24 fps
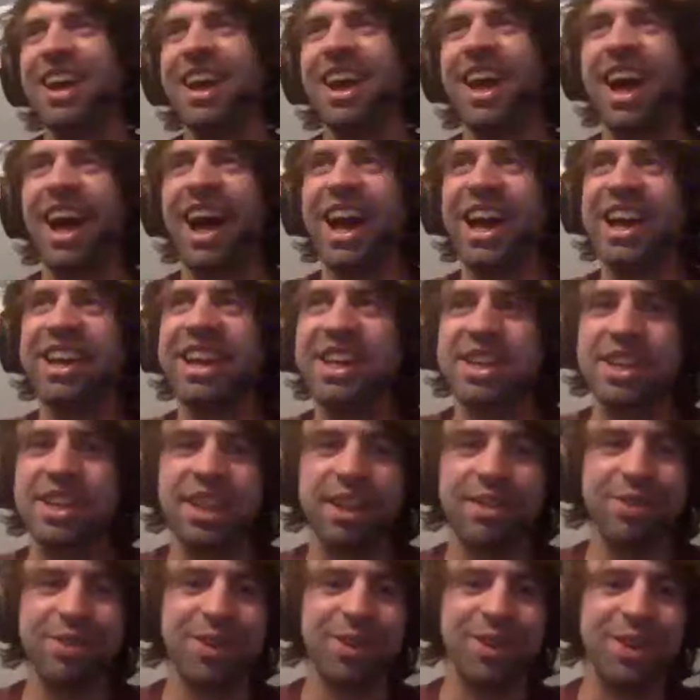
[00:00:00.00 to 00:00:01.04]

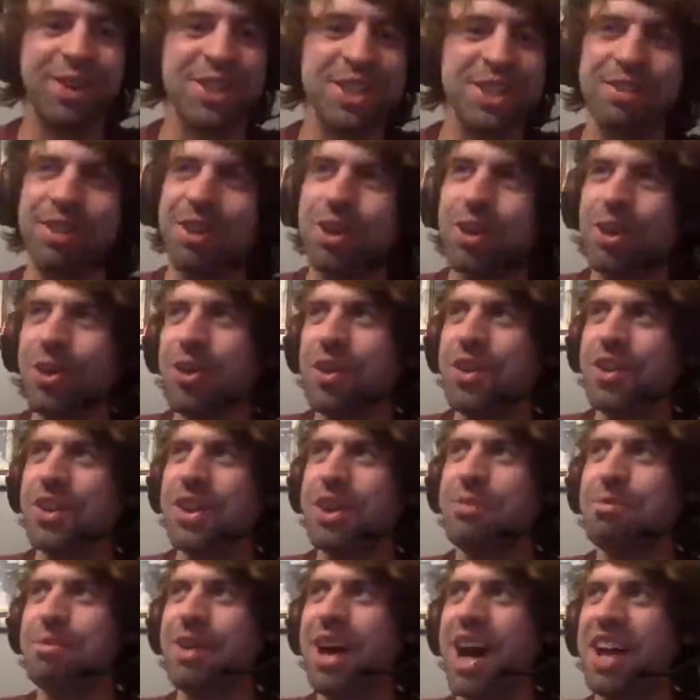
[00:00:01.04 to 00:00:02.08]
initially thought of all
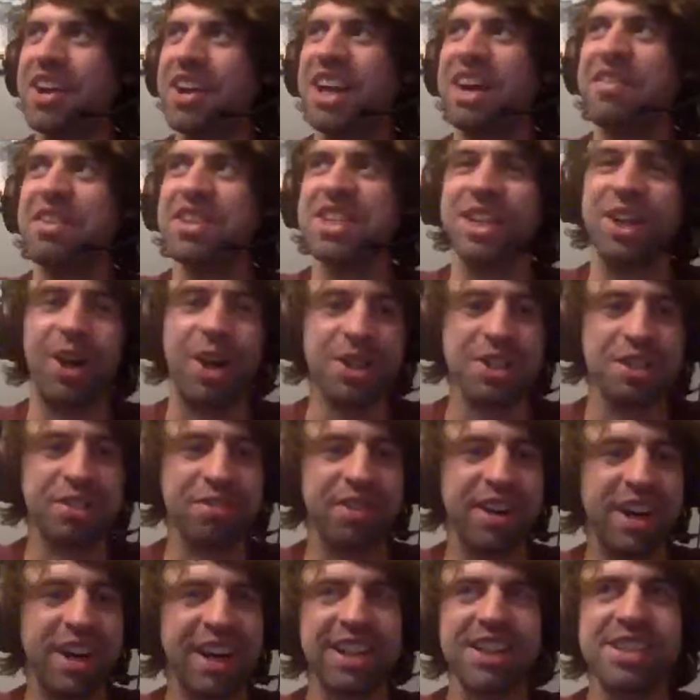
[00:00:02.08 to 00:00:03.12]
the mad Everton
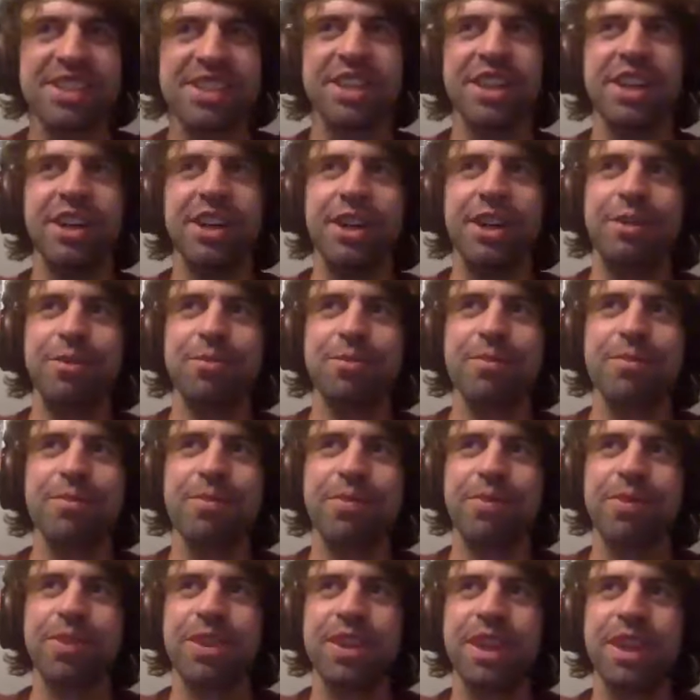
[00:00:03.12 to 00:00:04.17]
artifacts that
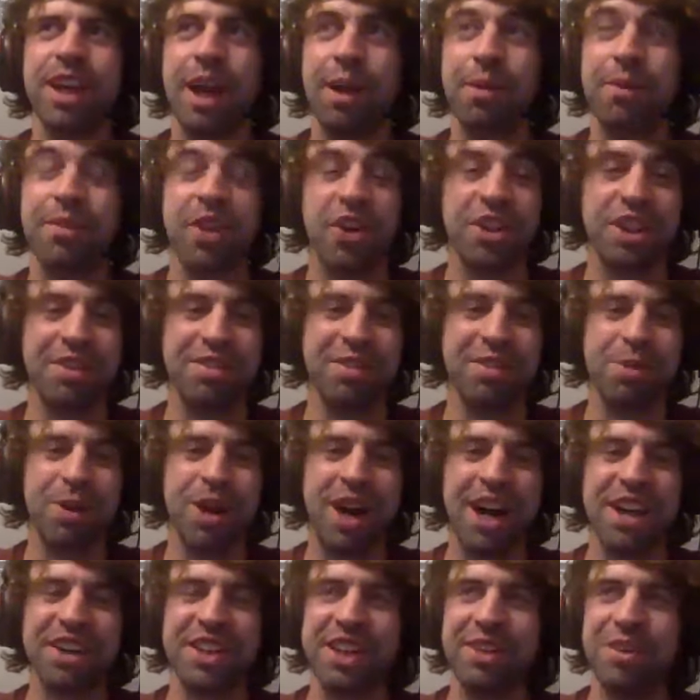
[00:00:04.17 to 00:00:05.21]
I've got a different
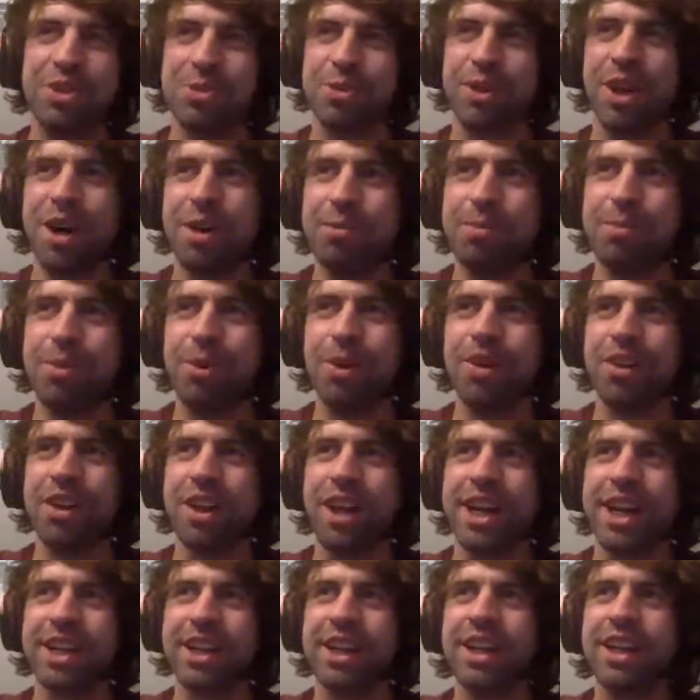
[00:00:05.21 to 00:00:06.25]
idea as well, but
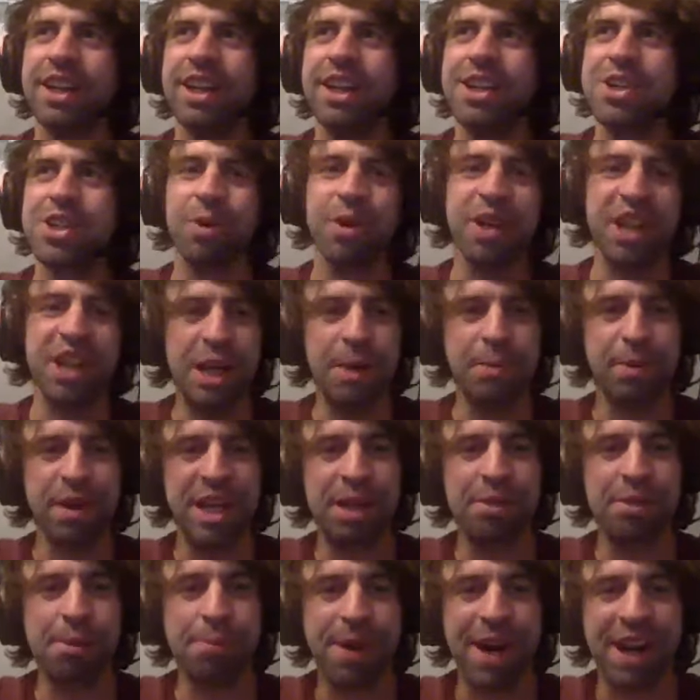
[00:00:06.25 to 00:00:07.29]
so
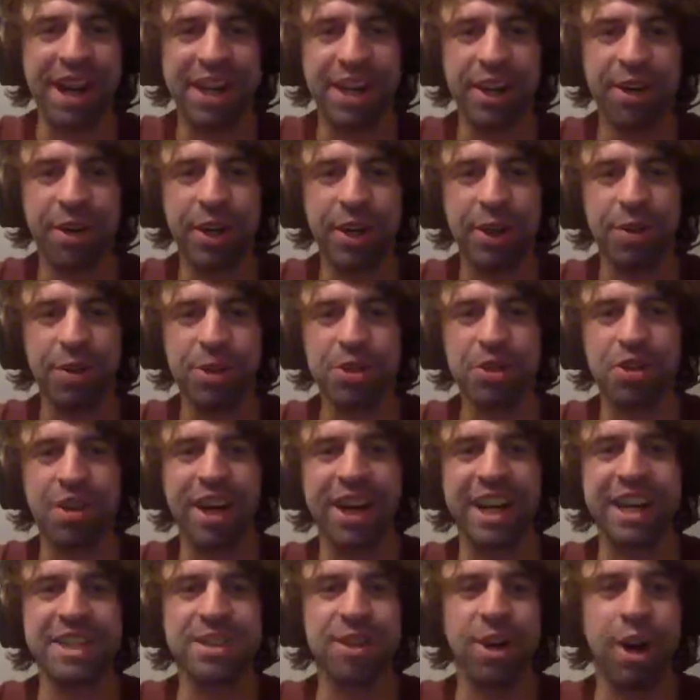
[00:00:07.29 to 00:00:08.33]
Ibrahima Bakayoko's
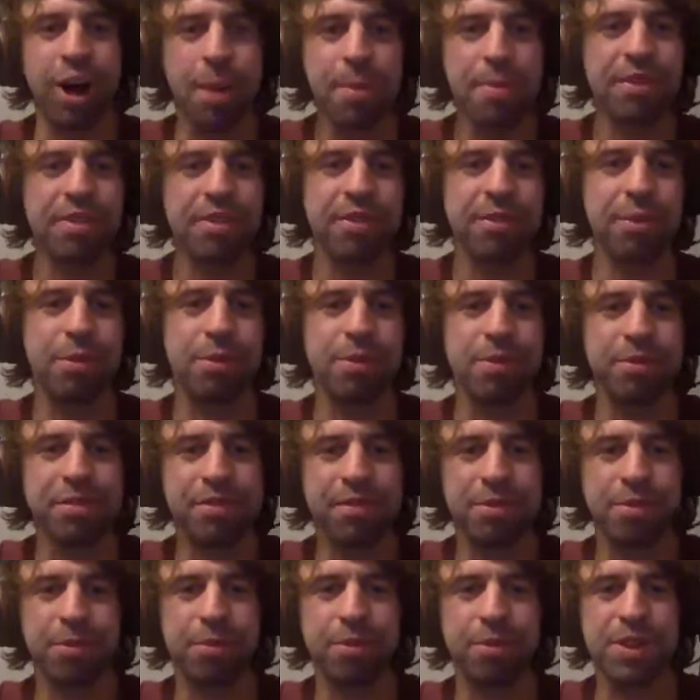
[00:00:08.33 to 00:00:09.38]
tracky top,
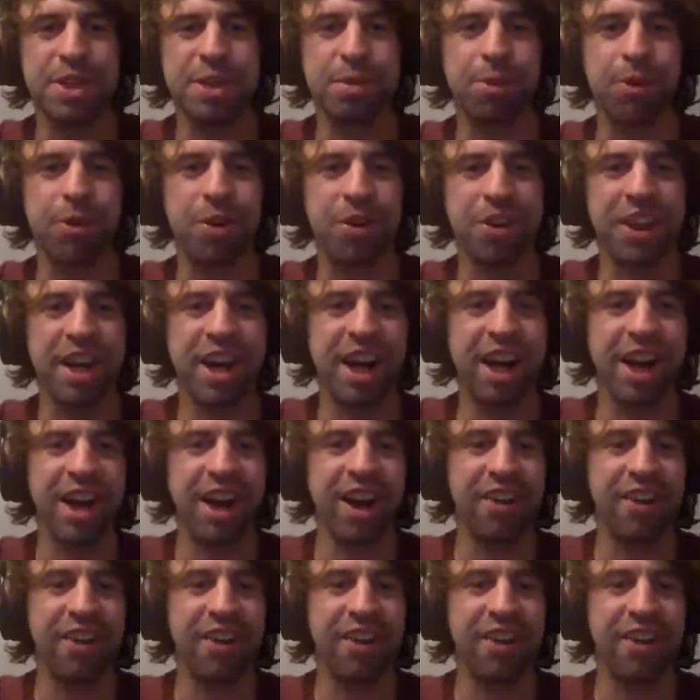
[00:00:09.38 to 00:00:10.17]
which he wore down.